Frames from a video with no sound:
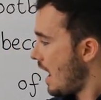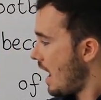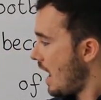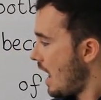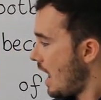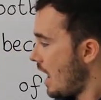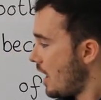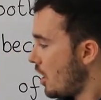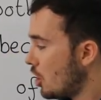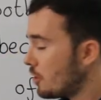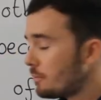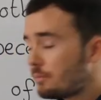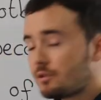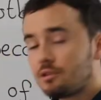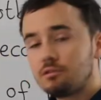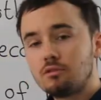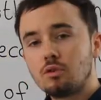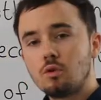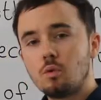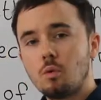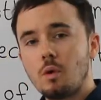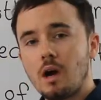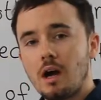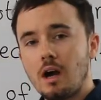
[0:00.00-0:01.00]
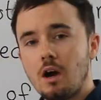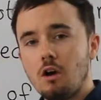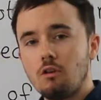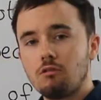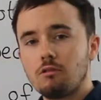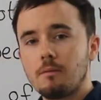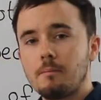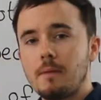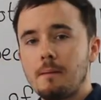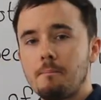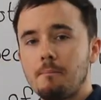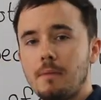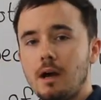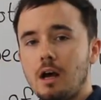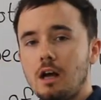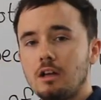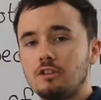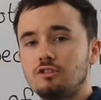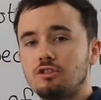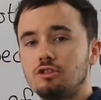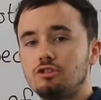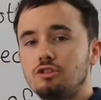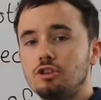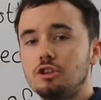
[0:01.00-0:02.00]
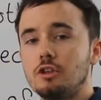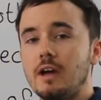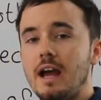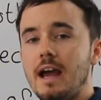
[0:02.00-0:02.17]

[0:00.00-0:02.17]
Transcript: I hope you are well. Remember to do